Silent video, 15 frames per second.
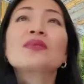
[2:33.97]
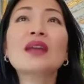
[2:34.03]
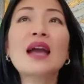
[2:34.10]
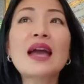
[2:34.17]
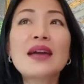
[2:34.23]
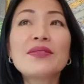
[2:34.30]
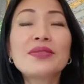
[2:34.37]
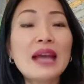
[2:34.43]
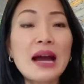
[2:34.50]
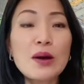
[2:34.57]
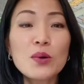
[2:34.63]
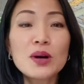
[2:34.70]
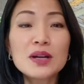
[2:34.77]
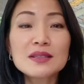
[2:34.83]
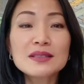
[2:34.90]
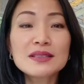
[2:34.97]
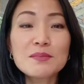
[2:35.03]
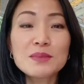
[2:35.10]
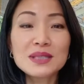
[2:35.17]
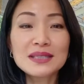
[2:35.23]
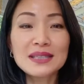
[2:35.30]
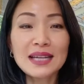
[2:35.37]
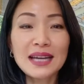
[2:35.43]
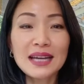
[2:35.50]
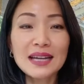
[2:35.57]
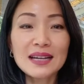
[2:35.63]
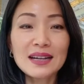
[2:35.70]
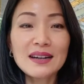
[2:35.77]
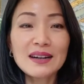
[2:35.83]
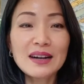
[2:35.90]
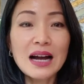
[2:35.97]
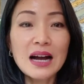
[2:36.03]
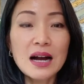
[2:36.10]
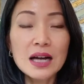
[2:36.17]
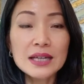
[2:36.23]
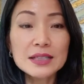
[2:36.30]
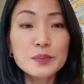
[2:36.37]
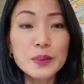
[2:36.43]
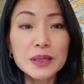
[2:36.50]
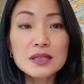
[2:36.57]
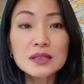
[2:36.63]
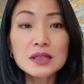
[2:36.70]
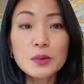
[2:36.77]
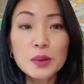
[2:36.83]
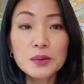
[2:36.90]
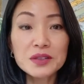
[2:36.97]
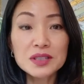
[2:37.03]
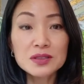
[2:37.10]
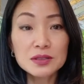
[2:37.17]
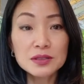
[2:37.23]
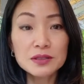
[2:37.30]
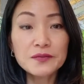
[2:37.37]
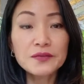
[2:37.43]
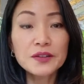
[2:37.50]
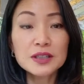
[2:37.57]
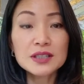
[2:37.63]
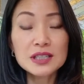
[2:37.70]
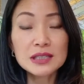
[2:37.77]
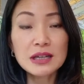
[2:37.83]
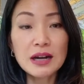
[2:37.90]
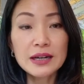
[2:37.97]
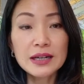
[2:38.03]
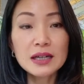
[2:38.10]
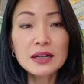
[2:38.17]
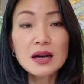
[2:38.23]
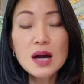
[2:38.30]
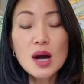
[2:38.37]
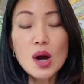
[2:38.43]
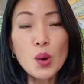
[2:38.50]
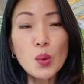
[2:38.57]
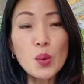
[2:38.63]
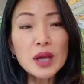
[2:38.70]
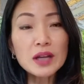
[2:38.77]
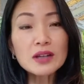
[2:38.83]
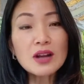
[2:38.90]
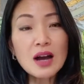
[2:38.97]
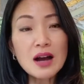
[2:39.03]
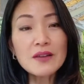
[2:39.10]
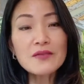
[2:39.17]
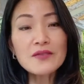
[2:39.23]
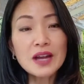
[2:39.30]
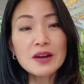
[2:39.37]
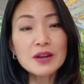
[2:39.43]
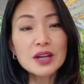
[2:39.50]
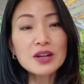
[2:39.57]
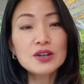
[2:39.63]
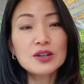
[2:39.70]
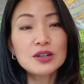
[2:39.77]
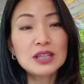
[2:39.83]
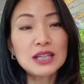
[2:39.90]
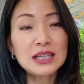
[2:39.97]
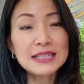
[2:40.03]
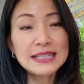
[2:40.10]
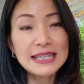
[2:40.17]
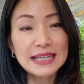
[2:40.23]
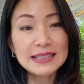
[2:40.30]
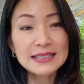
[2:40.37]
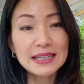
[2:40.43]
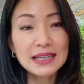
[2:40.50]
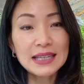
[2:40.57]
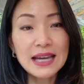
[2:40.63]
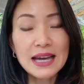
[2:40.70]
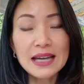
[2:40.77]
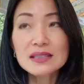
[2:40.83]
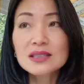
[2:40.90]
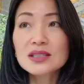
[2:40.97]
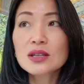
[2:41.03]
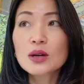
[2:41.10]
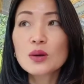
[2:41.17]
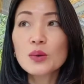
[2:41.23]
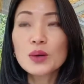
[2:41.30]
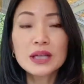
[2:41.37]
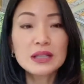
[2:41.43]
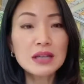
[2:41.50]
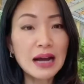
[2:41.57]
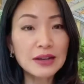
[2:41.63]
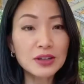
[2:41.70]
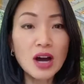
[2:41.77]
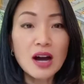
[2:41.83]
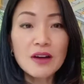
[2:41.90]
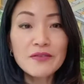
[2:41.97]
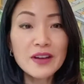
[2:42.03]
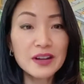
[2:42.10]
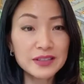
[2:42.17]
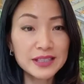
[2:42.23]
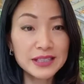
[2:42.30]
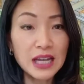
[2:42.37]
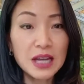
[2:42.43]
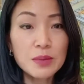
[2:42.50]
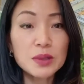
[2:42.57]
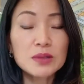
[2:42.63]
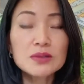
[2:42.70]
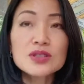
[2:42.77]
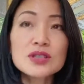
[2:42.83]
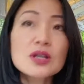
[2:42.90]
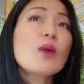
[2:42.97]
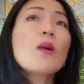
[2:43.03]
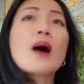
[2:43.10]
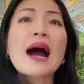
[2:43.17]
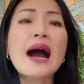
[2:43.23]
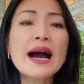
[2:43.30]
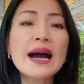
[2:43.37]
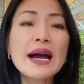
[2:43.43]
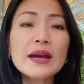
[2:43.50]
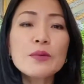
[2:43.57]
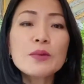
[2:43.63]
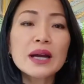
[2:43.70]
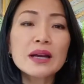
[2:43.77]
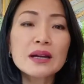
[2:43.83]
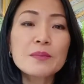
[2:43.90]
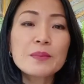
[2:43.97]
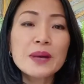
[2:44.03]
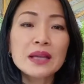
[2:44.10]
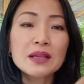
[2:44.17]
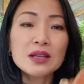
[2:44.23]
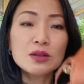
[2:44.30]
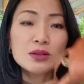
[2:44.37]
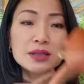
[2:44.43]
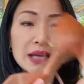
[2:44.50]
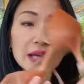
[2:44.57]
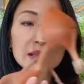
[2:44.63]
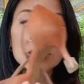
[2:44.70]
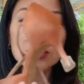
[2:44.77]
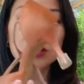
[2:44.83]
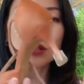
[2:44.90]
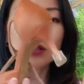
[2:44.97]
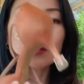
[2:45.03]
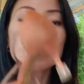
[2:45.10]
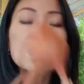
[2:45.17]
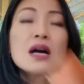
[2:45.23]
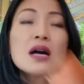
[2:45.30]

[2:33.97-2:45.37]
and that was a mistake. Especially when we first started, we are not very good in dancing yet, so we are not very stable. So I recommend you dance shoes,